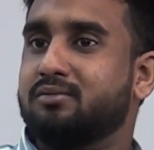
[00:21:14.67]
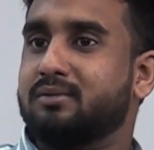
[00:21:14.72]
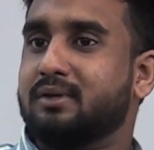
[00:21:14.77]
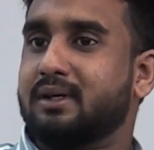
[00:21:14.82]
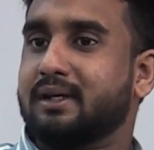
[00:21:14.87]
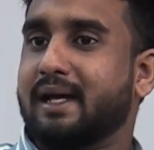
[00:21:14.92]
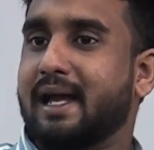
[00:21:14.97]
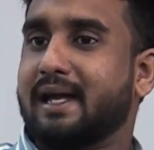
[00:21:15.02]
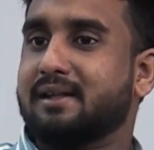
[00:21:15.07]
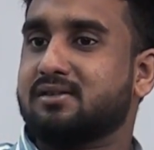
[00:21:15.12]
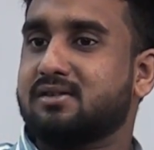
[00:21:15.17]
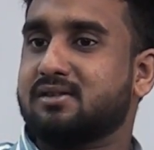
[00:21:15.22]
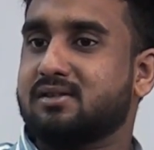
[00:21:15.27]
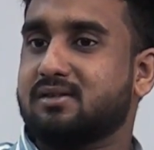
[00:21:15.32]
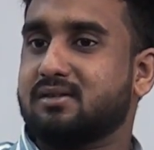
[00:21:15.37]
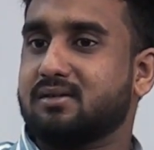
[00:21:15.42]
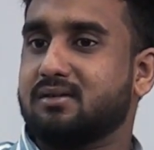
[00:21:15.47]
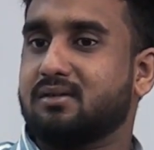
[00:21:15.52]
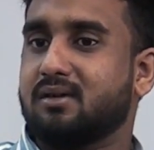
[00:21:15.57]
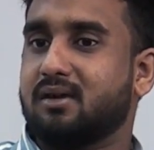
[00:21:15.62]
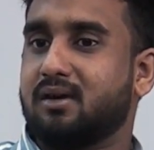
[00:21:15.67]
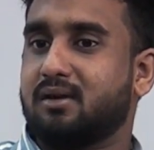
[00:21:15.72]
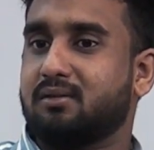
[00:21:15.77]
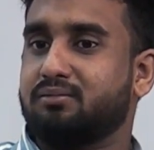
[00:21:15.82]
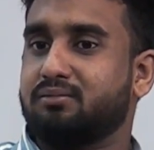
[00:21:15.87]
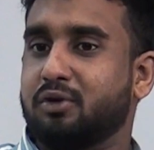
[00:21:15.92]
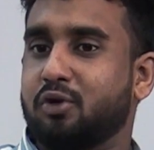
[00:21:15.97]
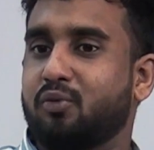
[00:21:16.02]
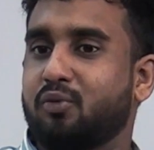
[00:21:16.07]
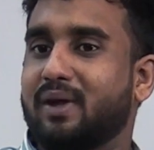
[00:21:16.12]
against
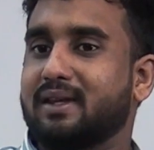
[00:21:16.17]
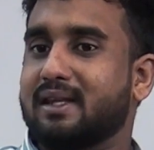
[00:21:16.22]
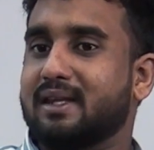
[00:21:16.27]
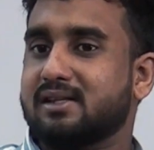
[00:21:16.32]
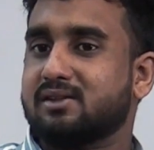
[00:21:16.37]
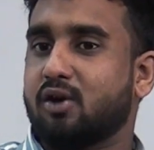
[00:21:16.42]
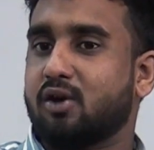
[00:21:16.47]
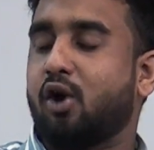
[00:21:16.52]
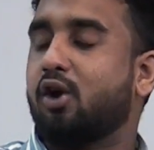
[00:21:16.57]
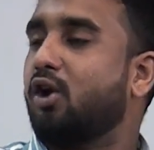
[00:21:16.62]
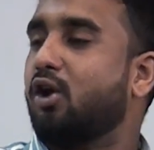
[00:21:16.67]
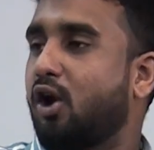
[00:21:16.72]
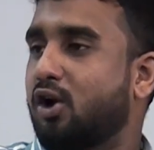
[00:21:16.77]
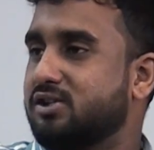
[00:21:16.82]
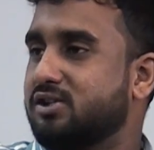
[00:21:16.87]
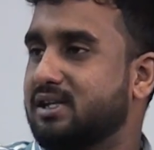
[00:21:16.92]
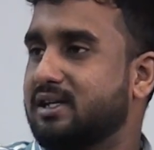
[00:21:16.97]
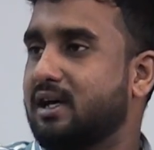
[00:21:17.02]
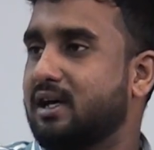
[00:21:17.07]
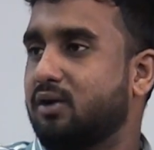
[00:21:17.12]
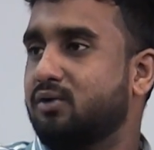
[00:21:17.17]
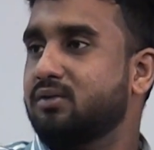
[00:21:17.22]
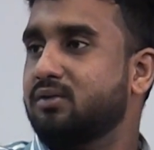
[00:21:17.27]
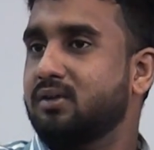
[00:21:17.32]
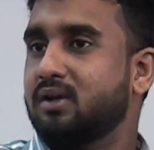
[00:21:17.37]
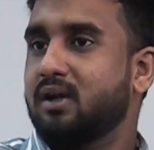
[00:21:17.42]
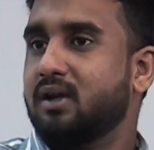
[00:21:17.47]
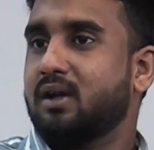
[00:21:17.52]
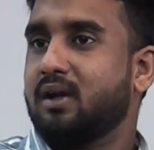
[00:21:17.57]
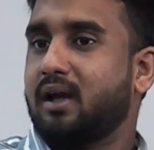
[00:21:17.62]
when there's all odds are down,
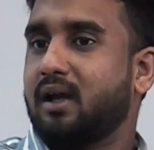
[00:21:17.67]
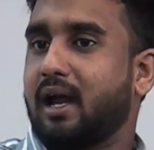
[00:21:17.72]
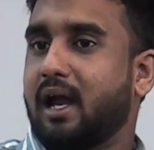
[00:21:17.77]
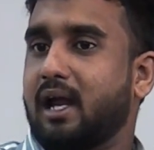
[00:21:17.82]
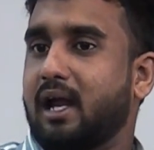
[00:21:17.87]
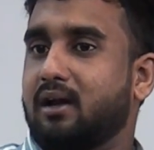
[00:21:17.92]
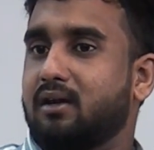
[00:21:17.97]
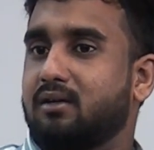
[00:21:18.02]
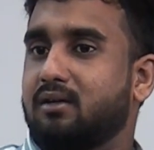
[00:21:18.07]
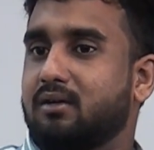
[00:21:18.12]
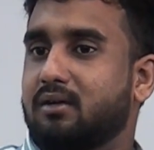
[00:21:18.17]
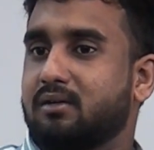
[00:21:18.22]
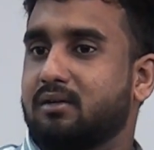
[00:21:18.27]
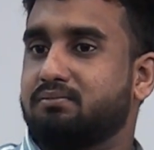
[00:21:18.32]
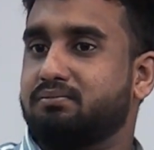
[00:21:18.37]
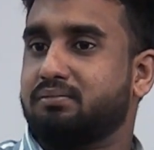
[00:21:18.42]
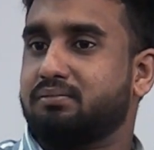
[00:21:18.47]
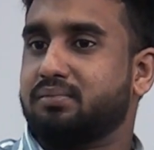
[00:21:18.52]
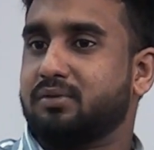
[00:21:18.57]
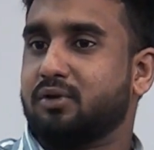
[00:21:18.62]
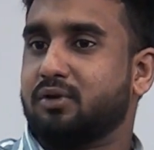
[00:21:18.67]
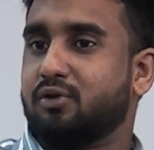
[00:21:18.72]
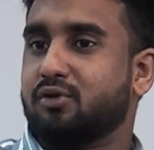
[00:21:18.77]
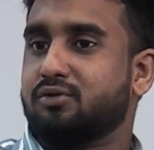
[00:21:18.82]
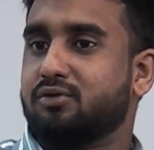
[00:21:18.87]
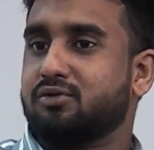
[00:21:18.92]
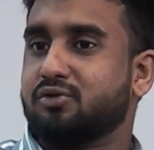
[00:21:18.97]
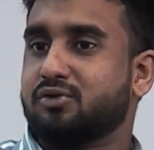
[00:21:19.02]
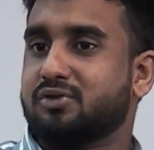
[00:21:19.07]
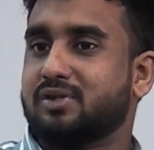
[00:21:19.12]
and
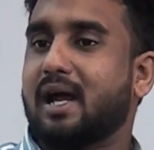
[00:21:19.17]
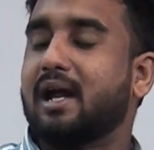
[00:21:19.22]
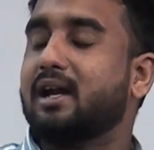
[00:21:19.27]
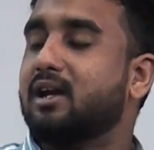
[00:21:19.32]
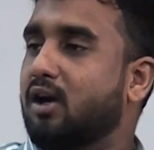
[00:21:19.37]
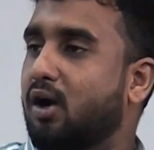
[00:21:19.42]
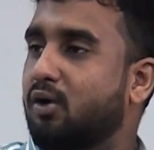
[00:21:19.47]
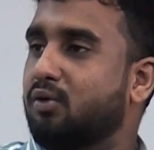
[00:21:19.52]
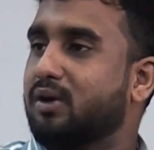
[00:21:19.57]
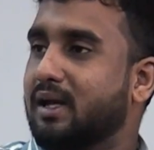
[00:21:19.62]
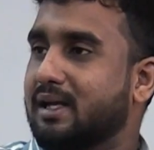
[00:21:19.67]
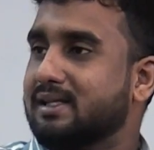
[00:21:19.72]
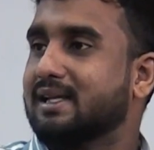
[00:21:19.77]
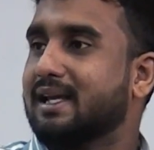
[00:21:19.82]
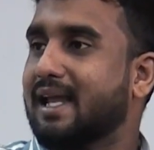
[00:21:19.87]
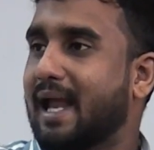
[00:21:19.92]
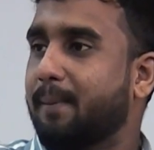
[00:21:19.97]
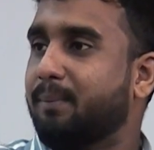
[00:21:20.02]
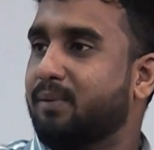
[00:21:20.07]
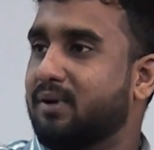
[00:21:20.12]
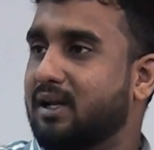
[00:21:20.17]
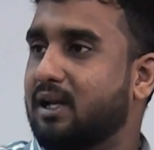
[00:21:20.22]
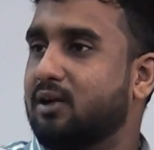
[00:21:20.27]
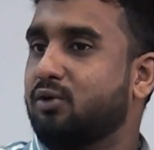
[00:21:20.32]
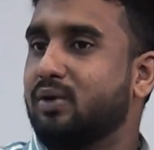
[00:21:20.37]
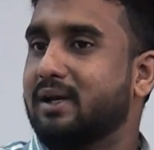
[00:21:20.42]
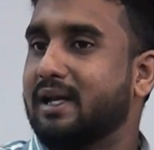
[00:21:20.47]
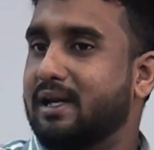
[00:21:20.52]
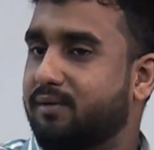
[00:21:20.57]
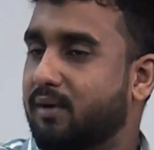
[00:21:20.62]
to stand out as a captain and to
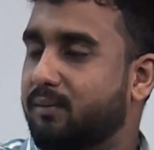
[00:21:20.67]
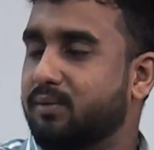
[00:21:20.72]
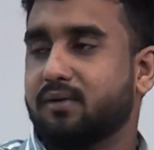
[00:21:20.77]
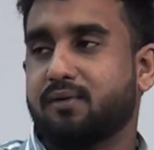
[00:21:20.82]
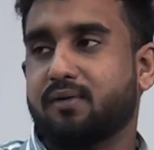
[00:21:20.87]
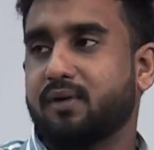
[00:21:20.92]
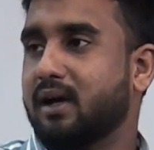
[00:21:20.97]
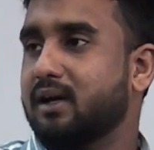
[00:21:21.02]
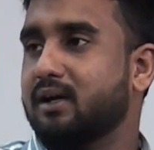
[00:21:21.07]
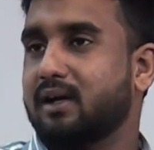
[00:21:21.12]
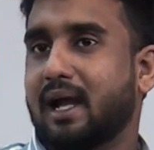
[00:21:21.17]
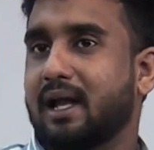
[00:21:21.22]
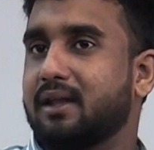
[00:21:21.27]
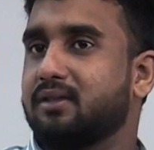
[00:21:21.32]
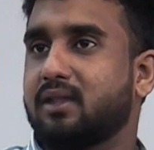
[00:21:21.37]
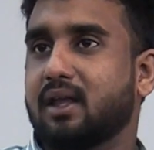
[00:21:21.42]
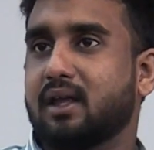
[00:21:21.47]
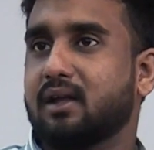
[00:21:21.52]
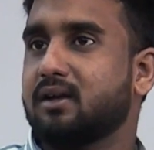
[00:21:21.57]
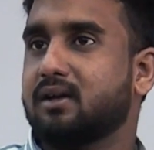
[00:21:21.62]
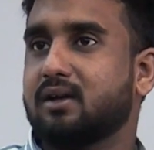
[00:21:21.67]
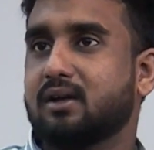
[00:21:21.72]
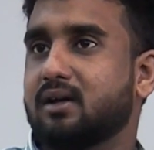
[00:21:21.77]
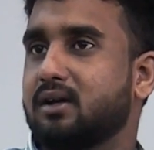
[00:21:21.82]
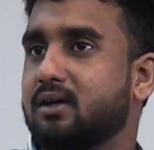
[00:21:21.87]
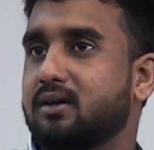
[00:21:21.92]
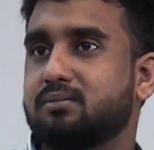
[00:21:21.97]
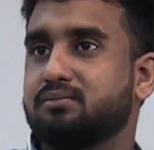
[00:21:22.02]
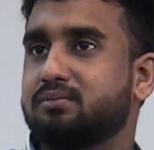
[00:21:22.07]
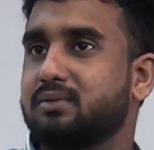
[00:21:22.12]
lead from the front, I think
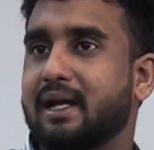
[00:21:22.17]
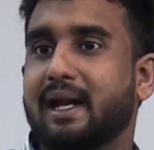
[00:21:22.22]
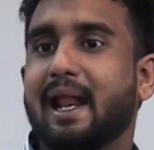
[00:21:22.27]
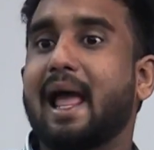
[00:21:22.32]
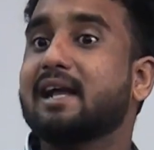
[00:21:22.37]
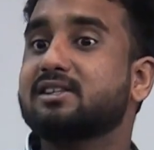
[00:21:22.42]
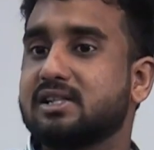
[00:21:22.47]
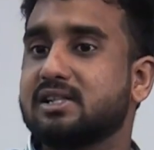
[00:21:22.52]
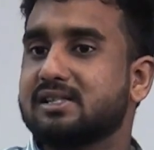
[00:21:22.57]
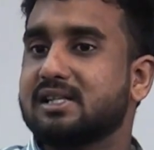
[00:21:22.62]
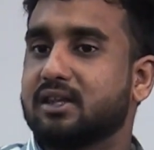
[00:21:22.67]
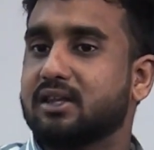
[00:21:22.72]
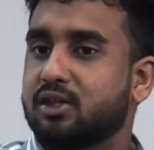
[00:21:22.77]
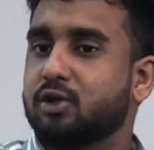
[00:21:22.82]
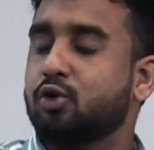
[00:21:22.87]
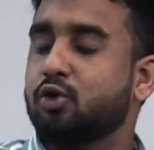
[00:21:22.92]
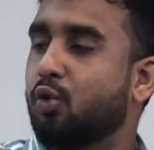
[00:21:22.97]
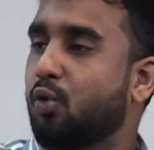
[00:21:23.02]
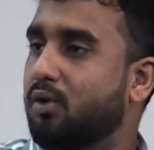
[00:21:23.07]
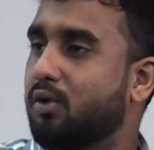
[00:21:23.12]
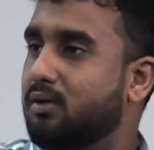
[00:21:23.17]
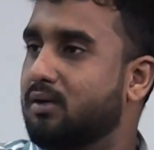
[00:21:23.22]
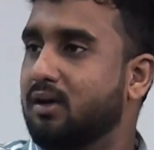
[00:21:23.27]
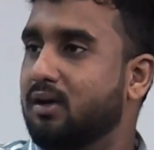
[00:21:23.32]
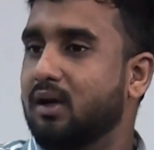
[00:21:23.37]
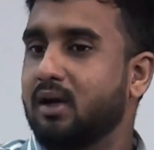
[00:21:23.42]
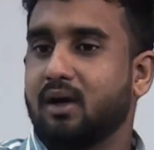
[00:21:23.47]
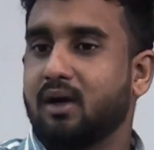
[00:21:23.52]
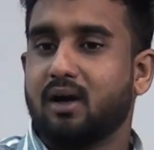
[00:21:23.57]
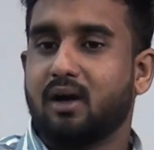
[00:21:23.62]
that actually set the tone
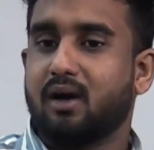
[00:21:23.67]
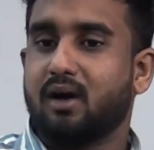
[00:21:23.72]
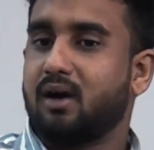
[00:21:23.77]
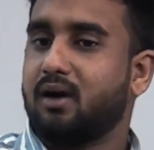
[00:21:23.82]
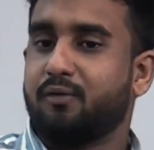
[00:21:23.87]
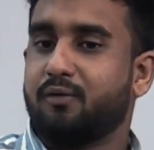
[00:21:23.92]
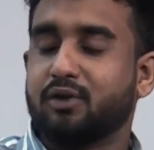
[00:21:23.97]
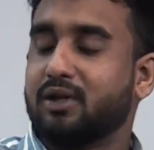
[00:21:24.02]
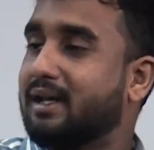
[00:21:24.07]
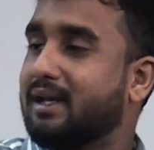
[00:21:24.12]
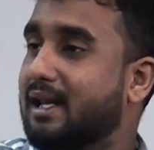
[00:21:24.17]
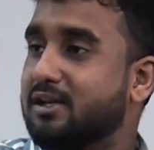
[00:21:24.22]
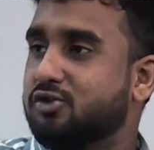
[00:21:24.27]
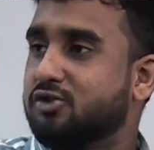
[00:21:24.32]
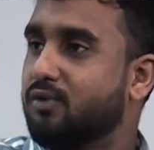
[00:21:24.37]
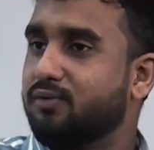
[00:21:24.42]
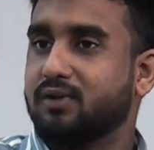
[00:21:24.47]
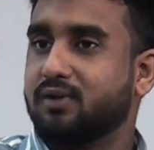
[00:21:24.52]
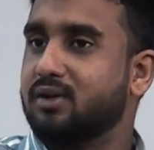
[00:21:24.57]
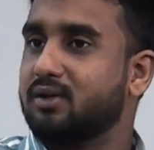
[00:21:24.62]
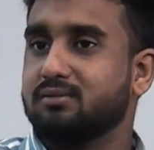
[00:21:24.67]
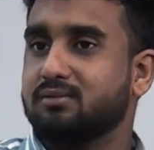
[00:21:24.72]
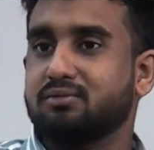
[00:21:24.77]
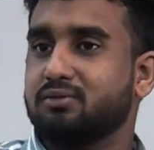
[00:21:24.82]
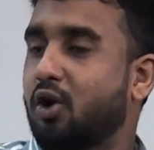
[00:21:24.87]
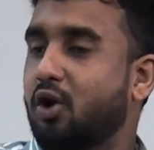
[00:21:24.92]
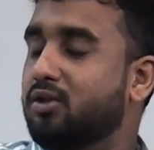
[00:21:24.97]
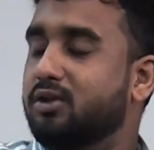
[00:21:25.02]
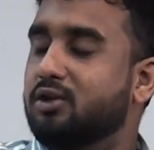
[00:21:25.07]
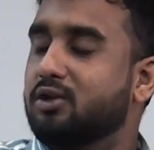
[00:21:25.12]
for the rest of
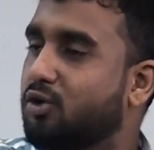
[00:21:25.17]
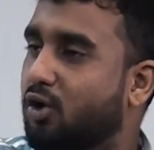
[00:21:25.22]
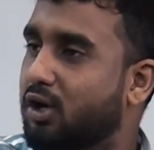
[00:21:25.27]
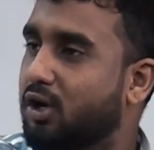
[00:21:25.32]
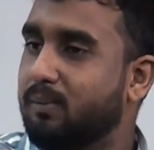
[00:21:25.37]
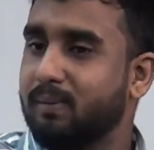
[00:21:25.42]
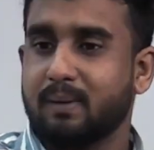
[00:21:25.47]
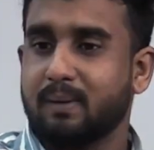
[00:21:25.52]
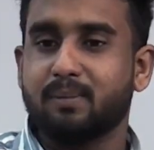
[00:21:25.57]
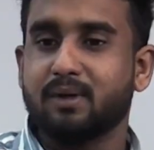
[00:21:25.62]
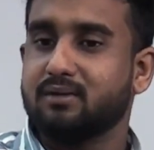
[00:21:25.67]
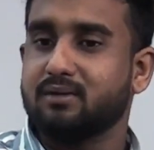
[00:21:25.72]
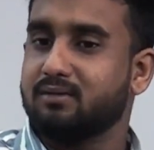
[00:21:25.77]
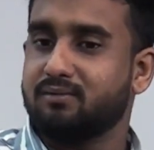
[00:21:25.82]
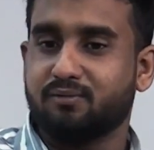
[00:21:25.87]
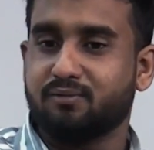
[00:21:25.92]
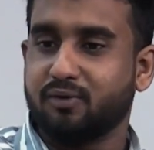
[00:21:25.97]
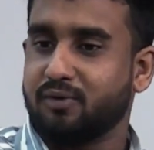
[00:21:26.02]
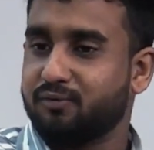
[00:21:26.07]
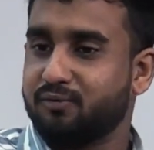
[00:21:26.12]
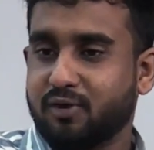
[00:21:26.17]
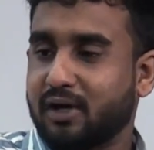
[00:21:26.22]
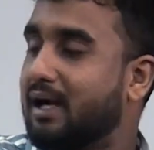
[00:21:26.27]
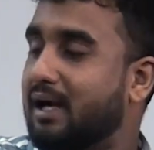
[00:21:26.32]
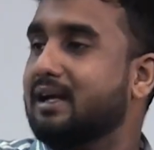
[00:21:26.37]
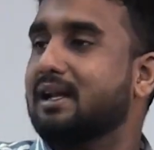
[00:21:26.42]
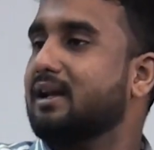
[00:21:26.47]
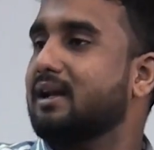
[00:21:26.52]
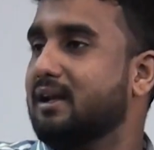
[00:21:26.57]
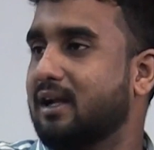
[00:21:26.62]
not the tournament, but for
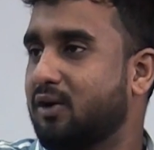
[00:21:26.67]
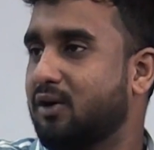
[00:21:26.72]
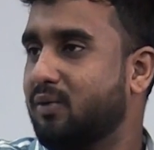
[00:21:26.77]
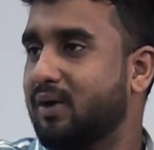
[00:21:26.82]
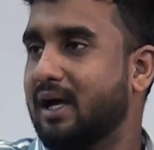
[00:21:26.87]
until now.